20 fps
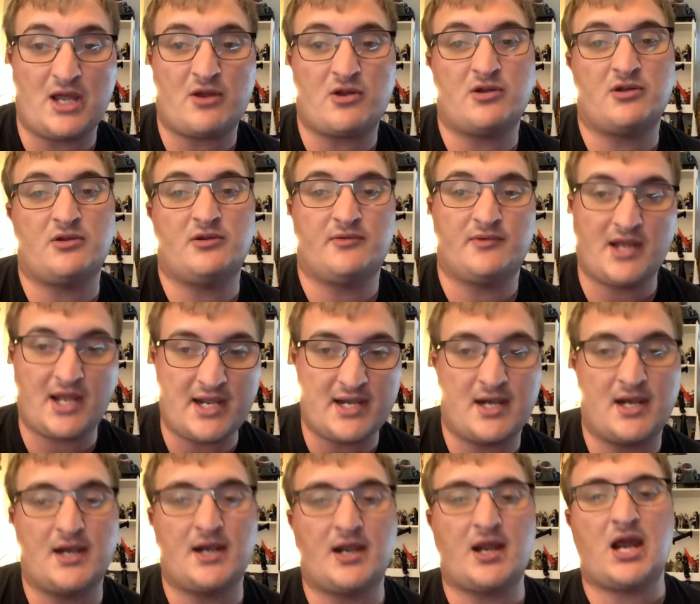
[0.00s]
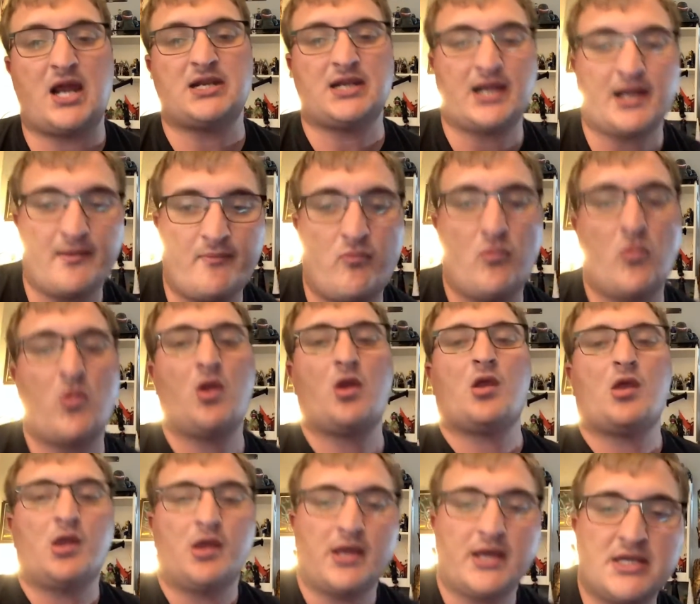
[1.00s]
Because,
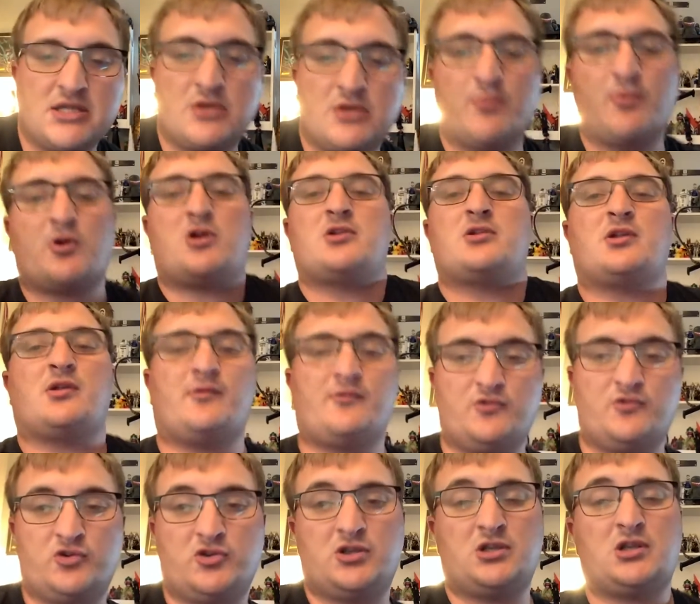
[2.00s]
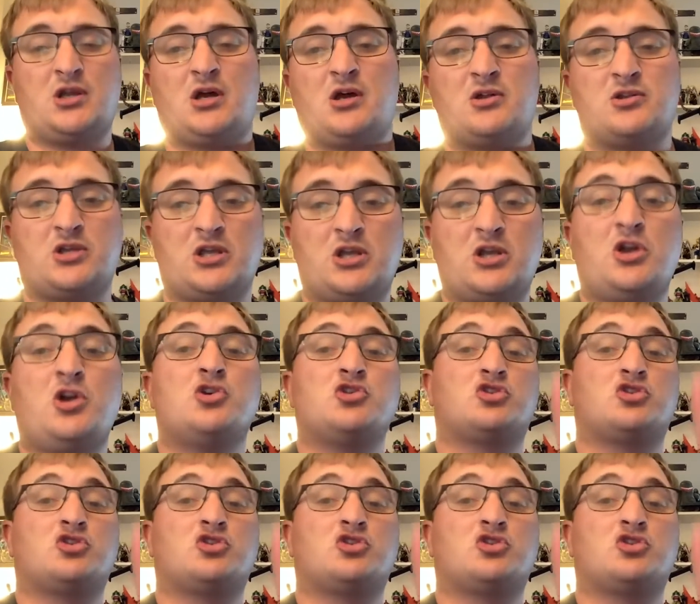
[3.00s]
it's a bullet of GWD.